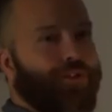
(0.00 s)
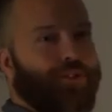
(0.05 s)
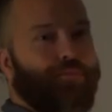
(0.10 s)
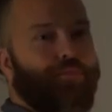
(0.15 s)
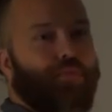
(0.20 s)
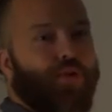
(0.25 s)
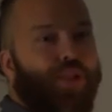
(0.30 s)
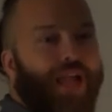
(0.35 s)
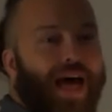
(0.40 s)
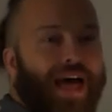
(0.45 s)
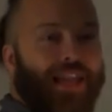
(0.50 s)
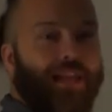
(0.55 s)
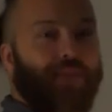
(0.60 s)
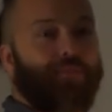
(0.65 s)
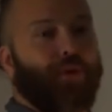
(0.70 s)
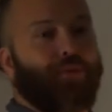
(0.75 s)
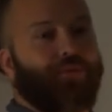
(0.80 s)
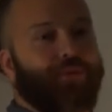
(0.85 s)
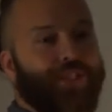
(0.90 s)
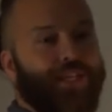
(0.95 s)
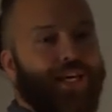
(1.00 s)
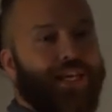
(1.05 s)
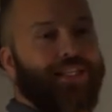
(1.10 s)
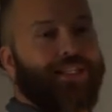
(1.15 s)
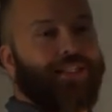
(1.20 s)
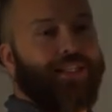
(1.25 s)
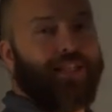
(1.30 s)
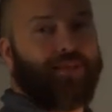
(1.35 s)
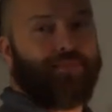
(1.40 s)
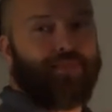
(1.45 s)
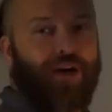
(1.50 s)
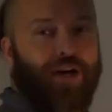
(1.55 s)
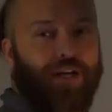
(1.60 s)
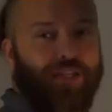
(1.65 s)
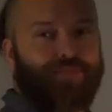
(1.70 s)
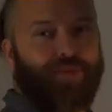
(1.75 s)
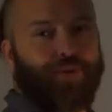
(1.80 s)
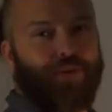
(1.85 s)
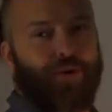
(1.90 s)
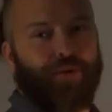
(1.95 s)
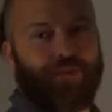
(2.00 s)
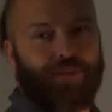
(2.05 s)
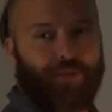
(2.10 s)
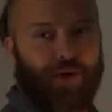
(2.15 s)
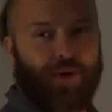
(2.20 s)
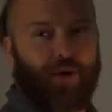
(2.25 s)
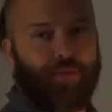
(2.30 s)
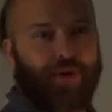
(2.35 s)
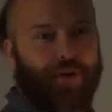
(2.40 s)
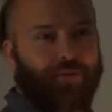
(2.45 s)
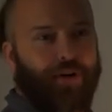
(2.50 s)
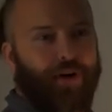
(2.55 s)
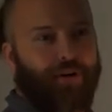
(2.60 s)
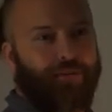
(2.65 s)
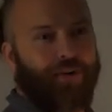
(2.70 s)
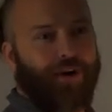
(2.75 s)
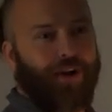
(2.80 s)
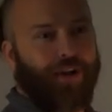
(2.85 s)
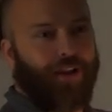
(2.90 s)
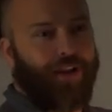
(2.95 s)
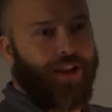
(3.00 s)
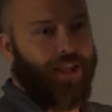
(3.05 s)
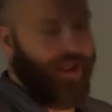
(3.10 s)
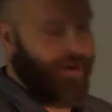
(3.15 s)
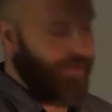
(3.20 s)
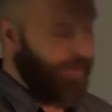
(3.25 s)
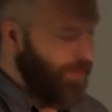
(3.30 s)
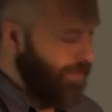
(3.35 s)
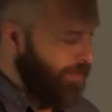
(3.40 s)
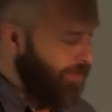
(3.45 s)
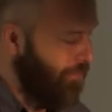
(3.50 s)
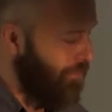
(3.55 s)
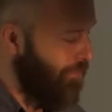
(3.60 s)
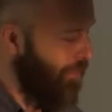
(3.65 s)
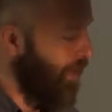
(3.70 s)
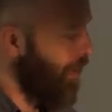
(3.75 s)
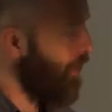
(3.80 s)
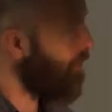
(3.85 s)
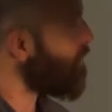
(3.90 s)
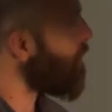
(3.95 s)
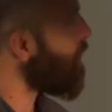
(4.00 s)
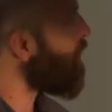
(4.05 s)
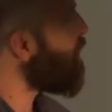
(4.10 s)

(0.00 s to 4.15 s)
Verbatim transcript: was planned but was hazy in the past, but now it's becoming very, very clear and we can